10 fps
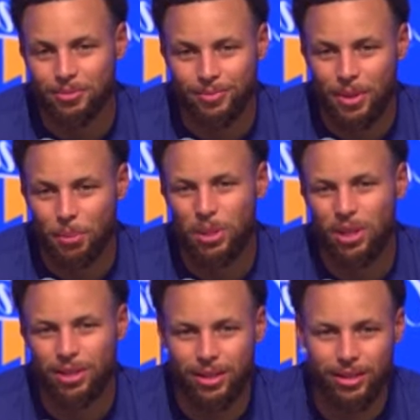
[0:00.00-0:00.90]

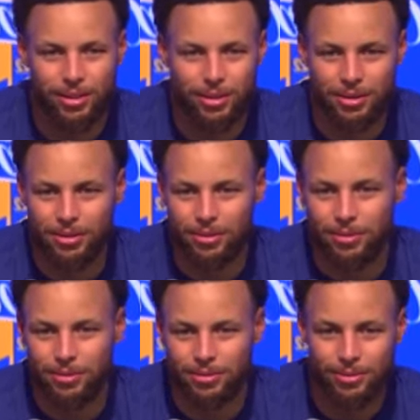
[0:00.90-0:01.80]
ability
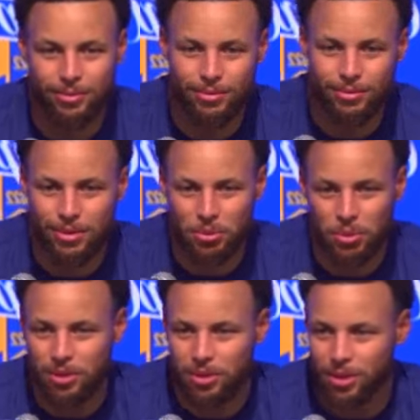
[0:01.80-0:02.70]
to
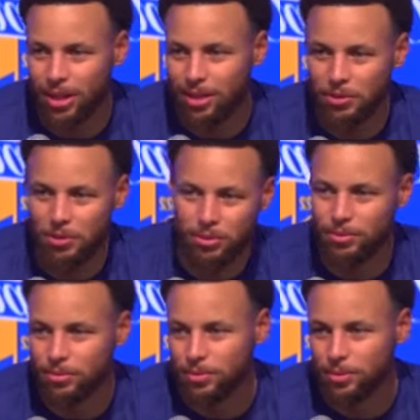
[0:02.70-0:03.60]
switch through
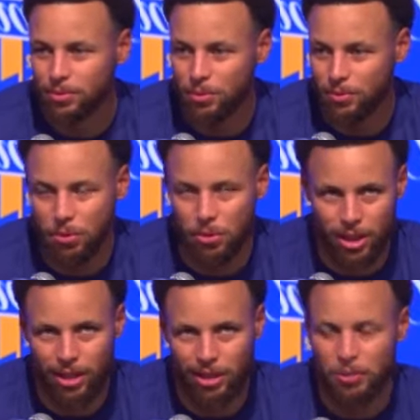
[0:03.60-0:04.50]
a
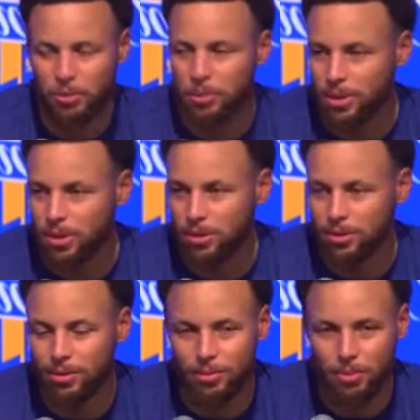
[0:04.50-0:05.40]
lot of different
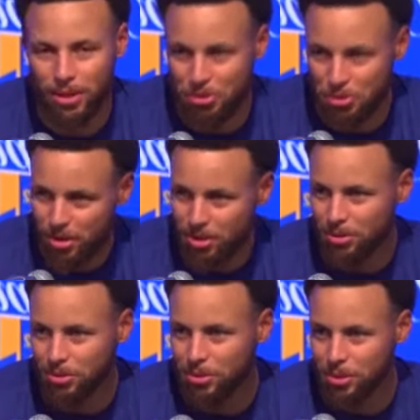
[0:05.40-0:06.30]
positions, play
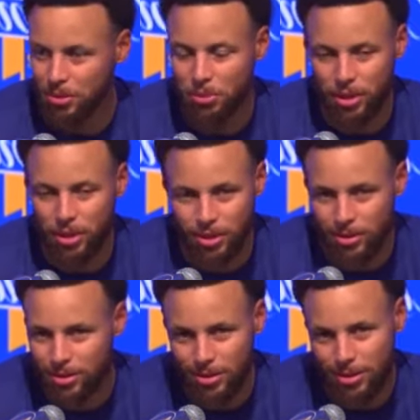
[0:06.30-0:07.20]
traditional with certain
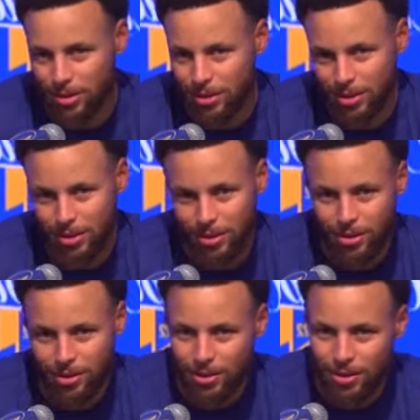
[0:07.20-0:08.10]
bigs,
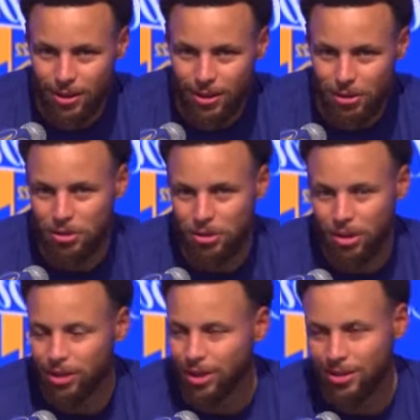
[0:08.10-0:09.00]
use our
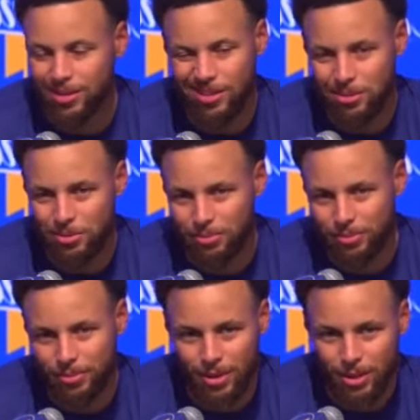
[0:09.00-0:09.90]
athleticism,
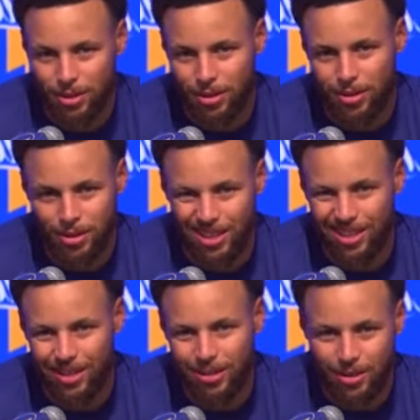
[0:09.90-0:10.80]

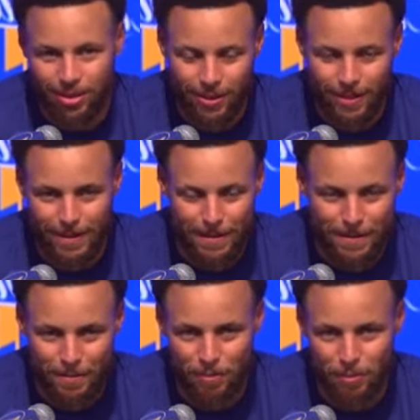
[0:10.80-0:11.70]
length.
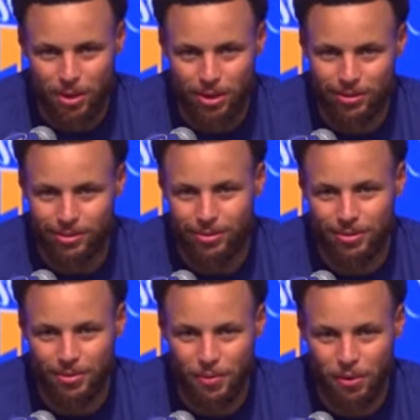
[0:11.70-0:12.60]
But
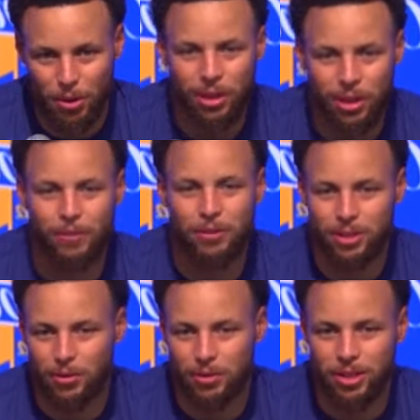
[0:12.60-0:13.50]
if you don't give
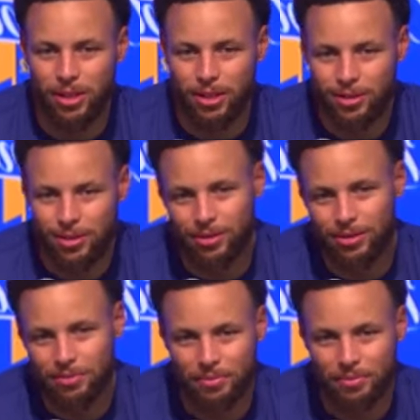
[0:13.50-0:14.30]
yourself a chance to